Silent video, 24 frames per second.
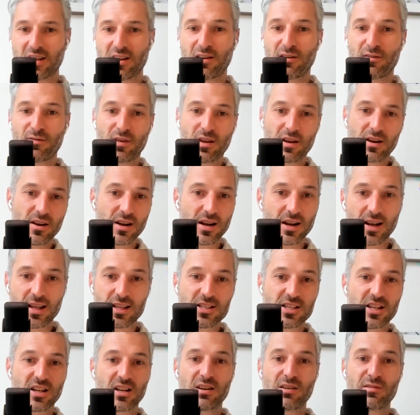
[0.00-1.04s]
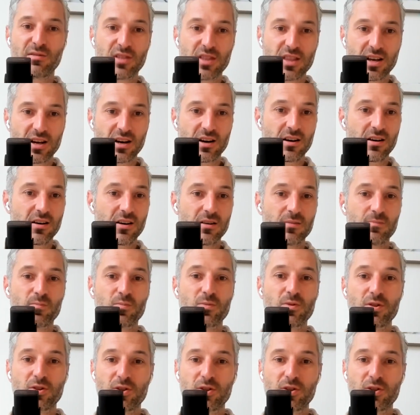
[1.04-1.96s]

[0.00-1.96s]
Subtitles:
of let's leave it there and